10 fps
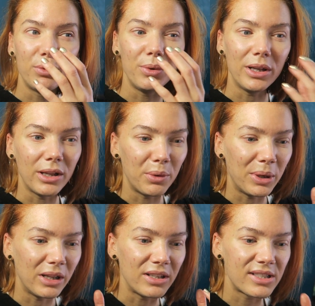
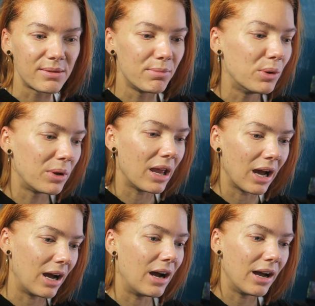really smoky
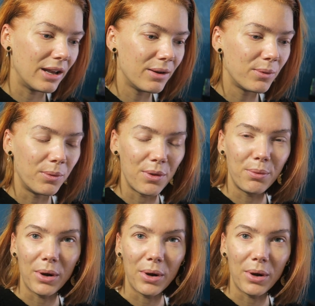eye with